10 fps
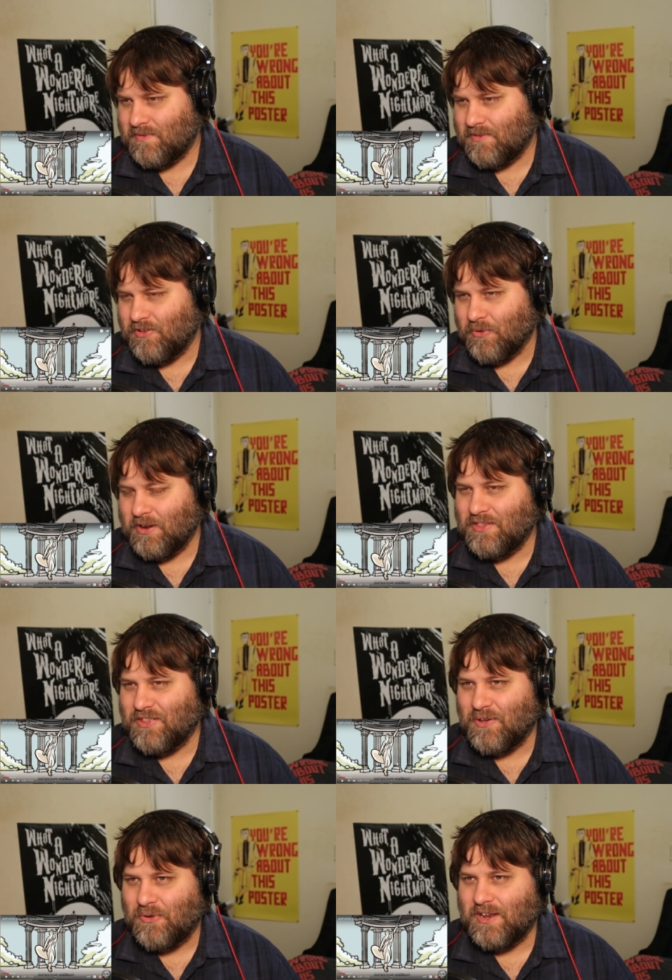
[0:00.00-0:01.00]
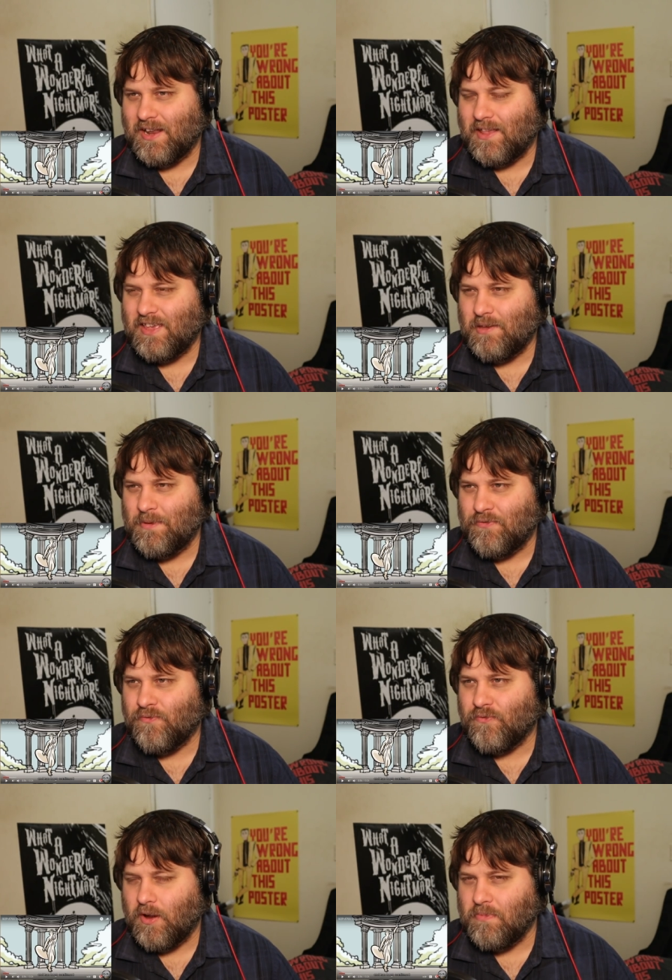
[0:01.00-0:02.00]
during the golden i think you mean
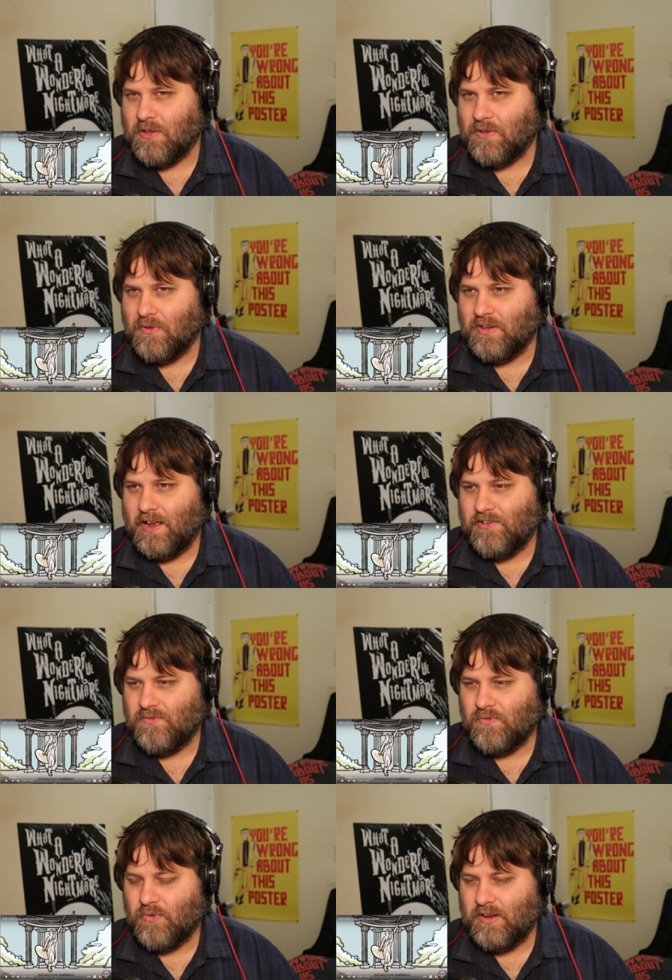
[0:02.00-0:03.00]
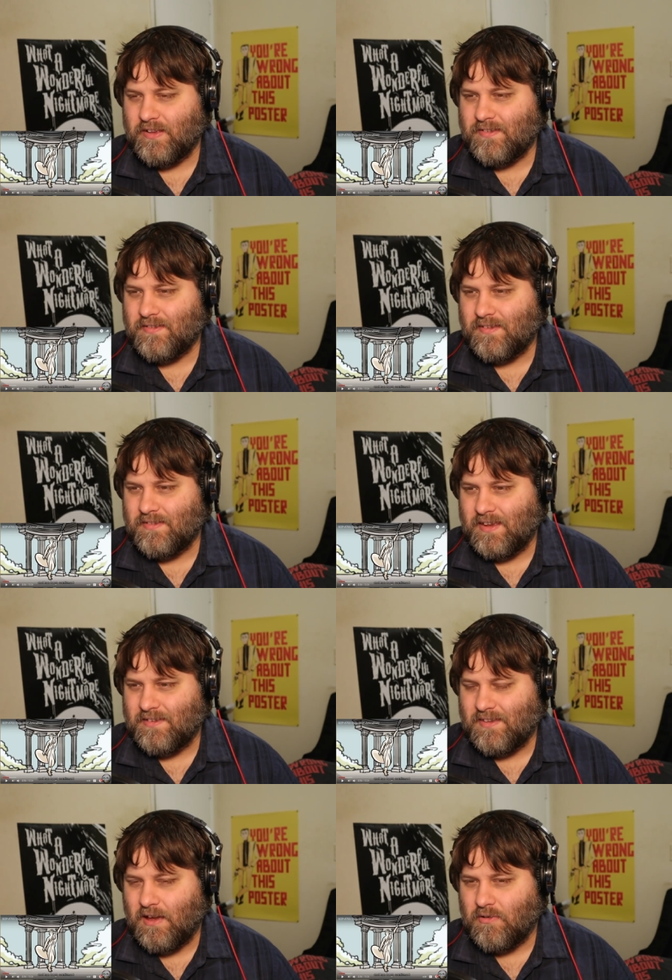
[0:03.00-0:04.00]
from the golden age of greece since he
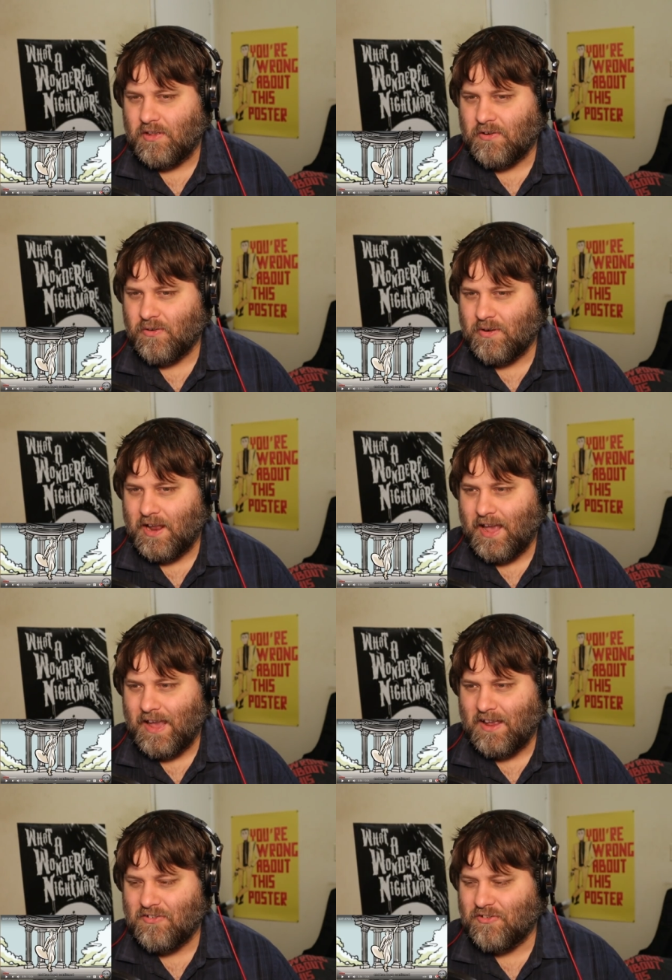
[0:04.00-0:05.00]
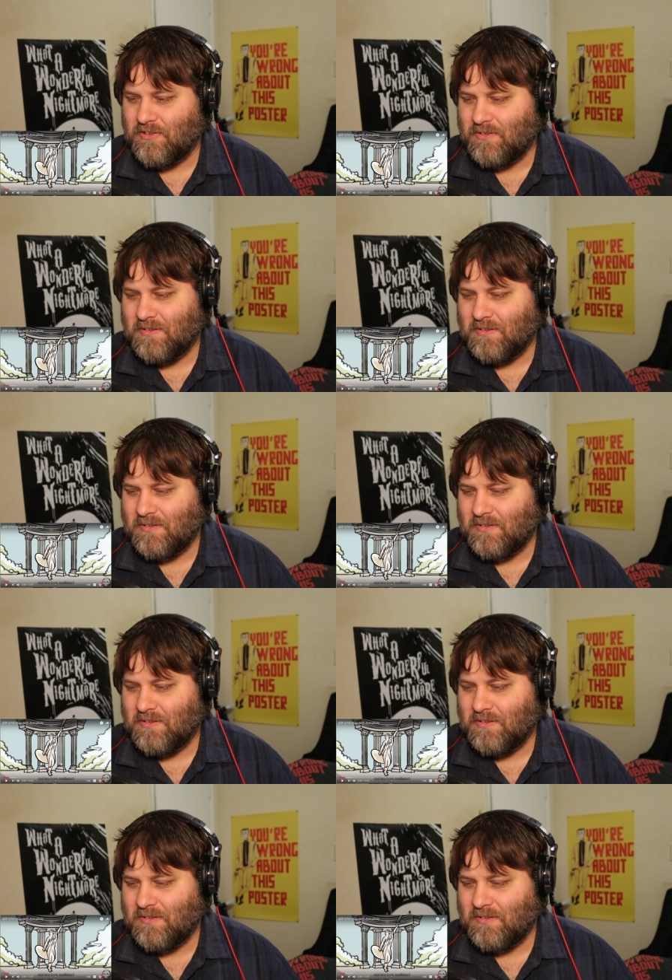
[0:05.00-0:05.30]
is now in the current age